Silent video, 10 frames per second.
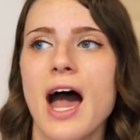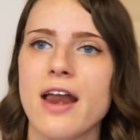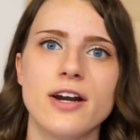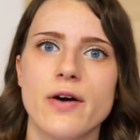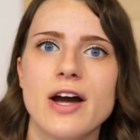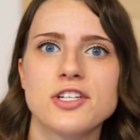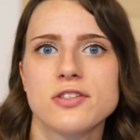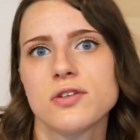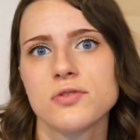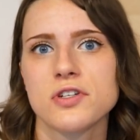I don't know,
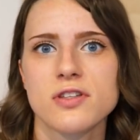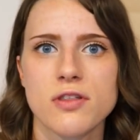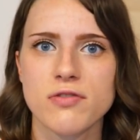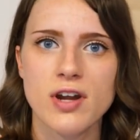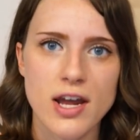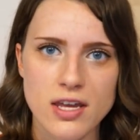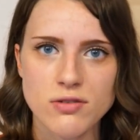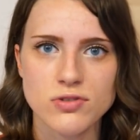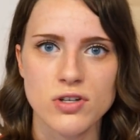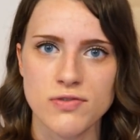those are the three I
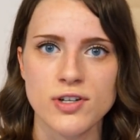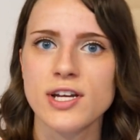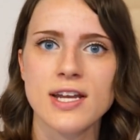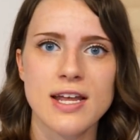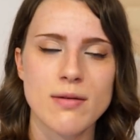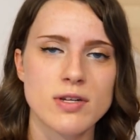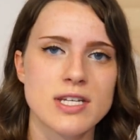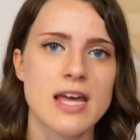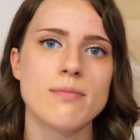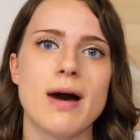use. So if you're looking to
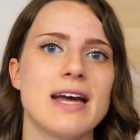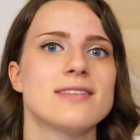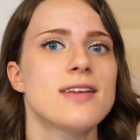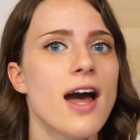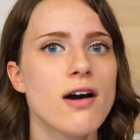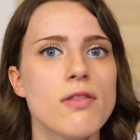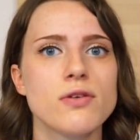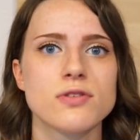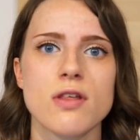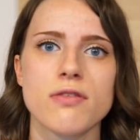imitate my style,
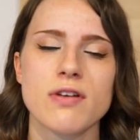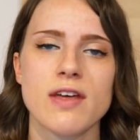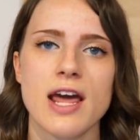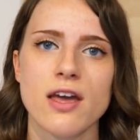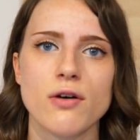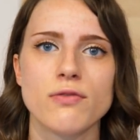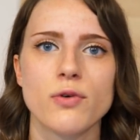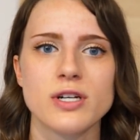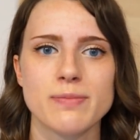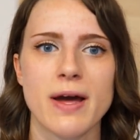those are the three that I go
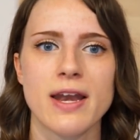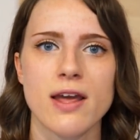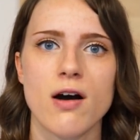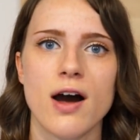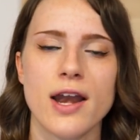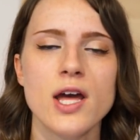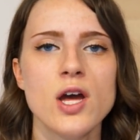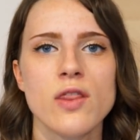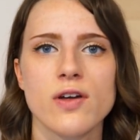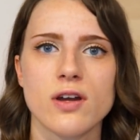for depending on
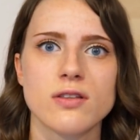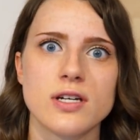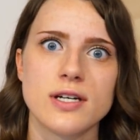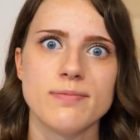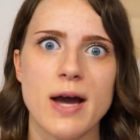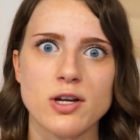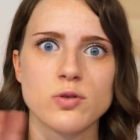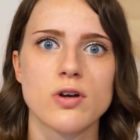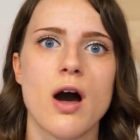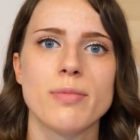the
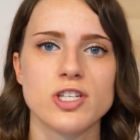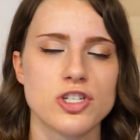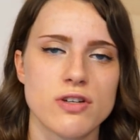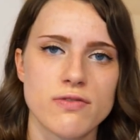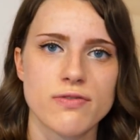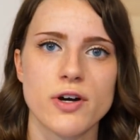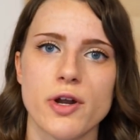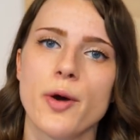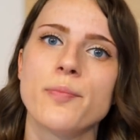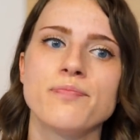actual composition of the
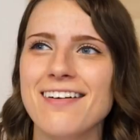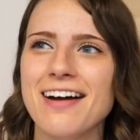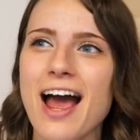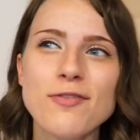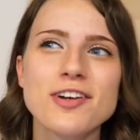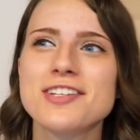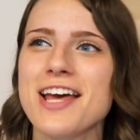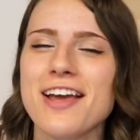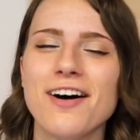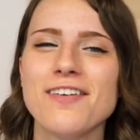photo. after
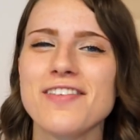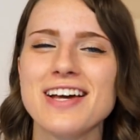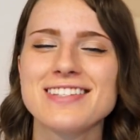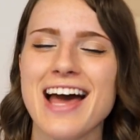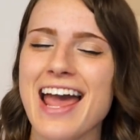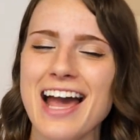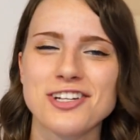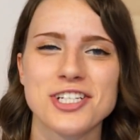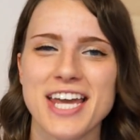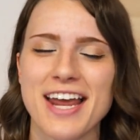saying all of this, I
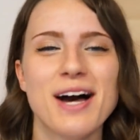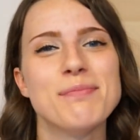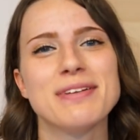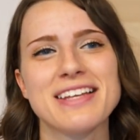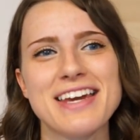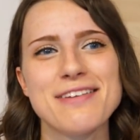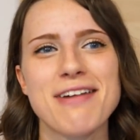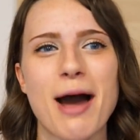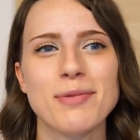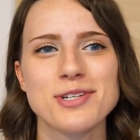actually cannot believe
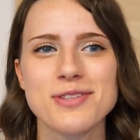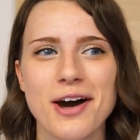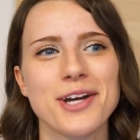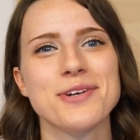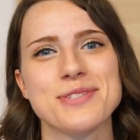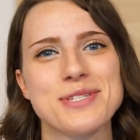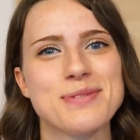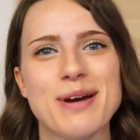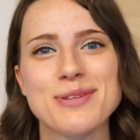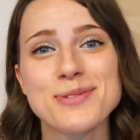how much thought goes
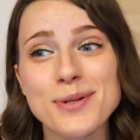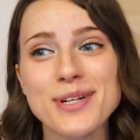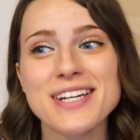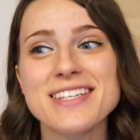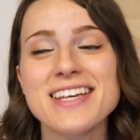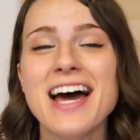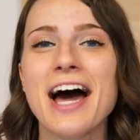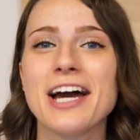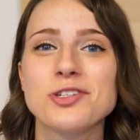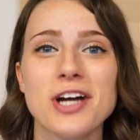into my stories.
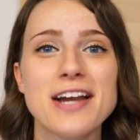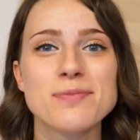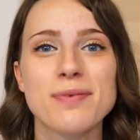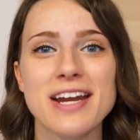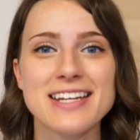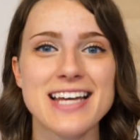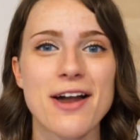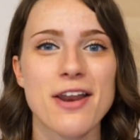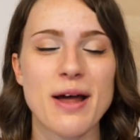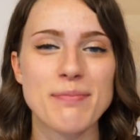I tried to break it
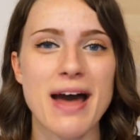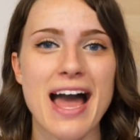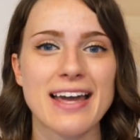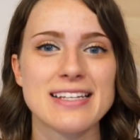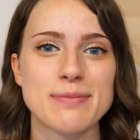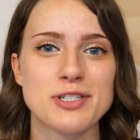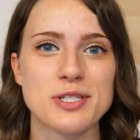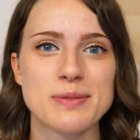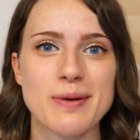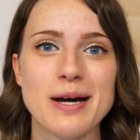down and unpack it as much
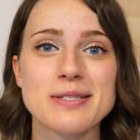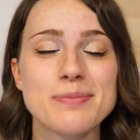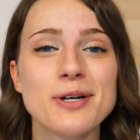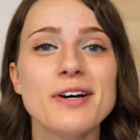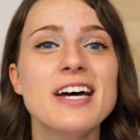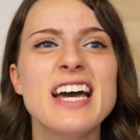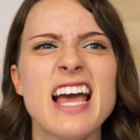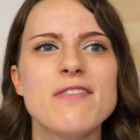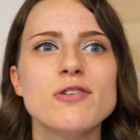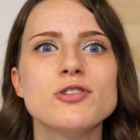as possible.
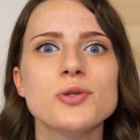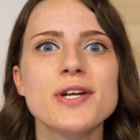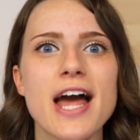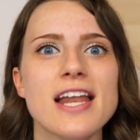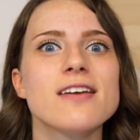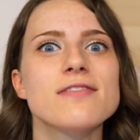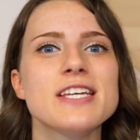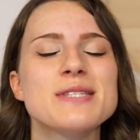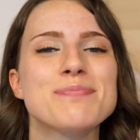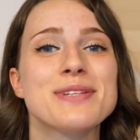If you enjoyed any of
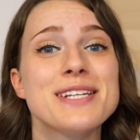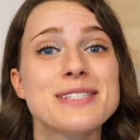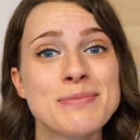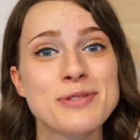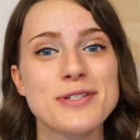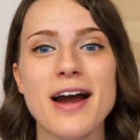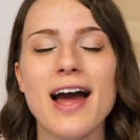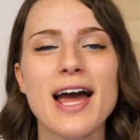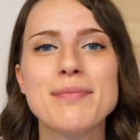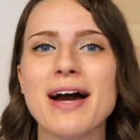these, please
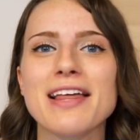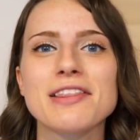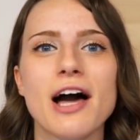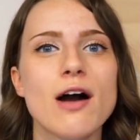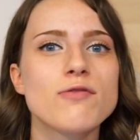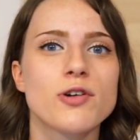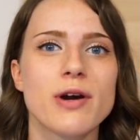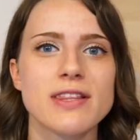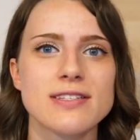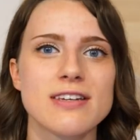subscribe. I love
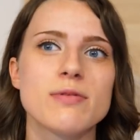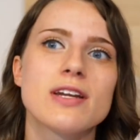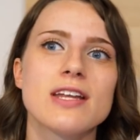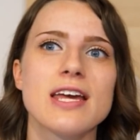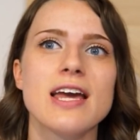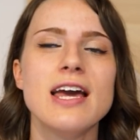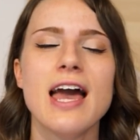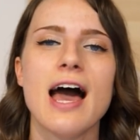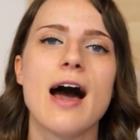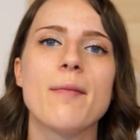growing this community,
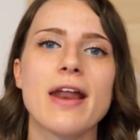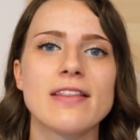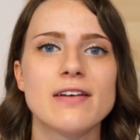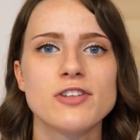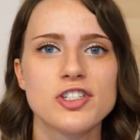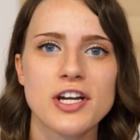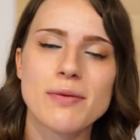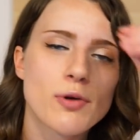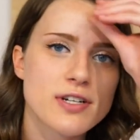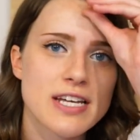and I'd love to
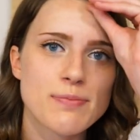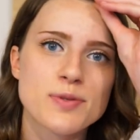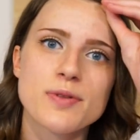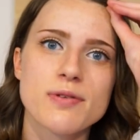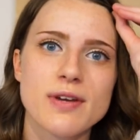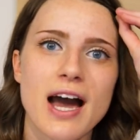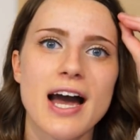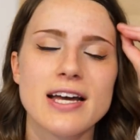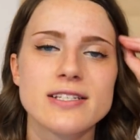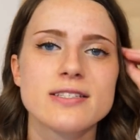share more tips with you
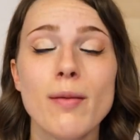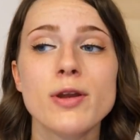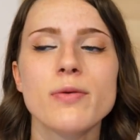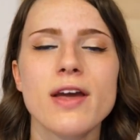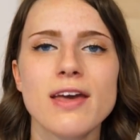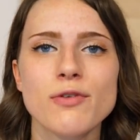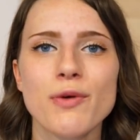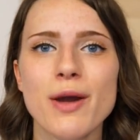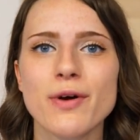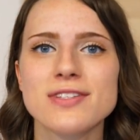guys. I'll be doing a
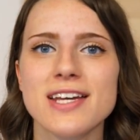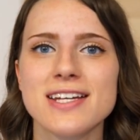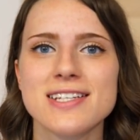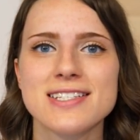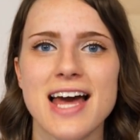giveaway once I get to